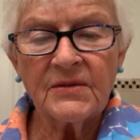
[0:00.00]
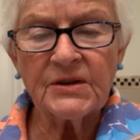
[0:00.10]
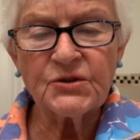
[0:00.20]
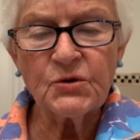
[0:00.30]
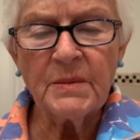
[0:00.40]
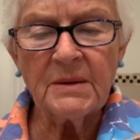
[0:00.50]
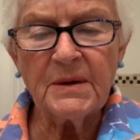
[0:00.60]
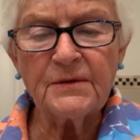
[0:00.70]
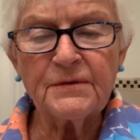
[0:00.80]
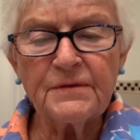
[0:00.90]
that you may
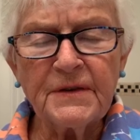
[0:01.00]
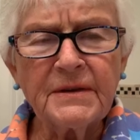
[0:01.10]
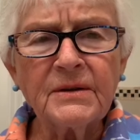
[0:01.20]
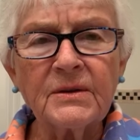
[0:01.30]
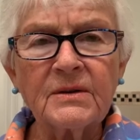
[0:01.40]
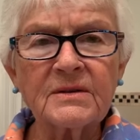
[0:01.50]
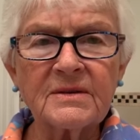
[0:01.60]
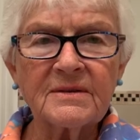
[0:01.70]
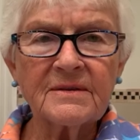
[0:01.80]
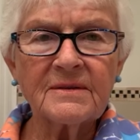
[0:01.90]
be filled
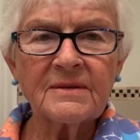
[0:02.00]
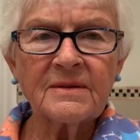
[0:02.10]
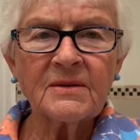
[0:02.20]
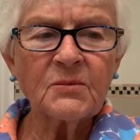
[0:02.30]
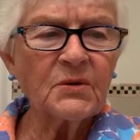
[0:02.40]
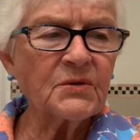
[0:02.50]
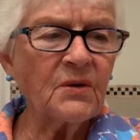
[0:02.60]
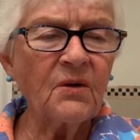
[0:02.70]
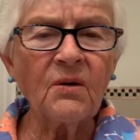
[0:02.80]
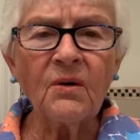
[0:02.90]
with
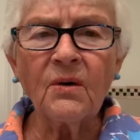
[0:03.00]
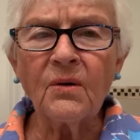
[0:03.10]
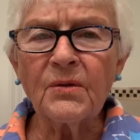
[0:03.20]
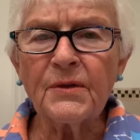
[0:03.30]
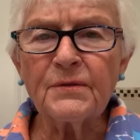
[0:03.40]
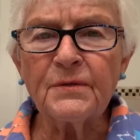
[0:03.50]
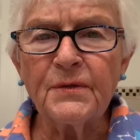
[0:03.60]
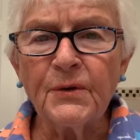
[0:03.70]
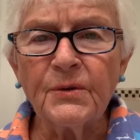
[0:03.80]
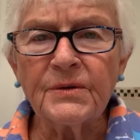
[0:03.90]
all the
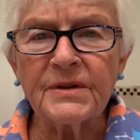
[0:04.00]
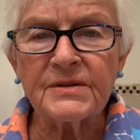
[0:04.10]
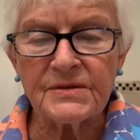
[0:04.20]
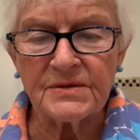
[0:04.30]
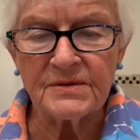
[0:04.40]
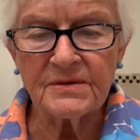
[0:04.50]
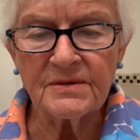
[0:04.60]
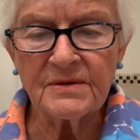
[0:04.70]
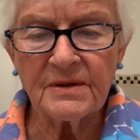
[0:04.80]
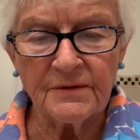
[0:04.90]
fullness
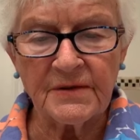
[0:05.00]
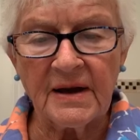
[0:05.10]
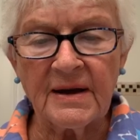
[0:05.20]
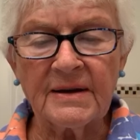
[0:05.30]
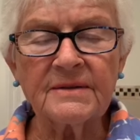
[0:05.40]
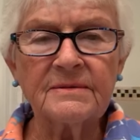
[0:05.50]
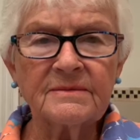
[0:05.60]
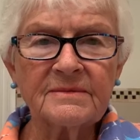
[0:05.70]
of God.